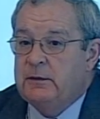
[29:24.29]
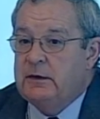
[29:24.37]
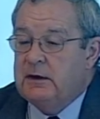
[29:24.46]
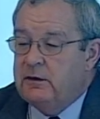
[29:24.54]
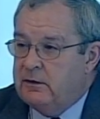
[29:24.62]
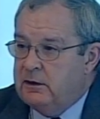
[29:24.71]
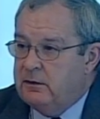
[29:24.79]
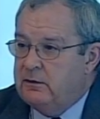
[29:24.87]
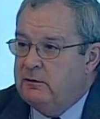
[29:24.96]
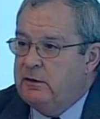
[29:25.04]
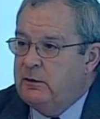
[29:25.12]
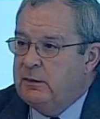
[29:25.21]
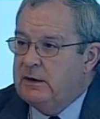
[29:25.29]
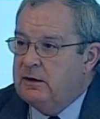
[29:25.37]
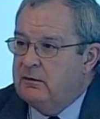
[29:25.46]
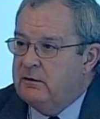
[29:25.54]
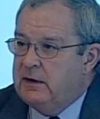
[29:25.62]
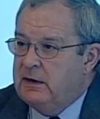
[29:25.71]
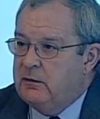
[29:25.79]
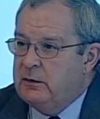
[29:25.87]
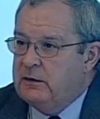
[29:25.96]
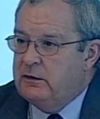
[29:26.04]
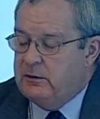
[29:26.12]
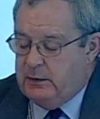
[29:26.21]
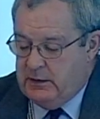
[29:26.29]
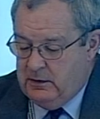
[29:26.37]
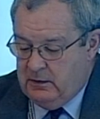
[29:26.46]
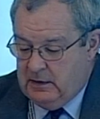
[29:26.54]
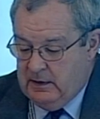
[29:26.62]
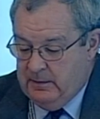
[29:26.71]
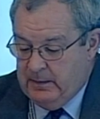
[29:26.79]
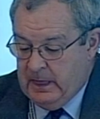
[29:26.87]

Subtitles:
So that's a very big and very ambitious program.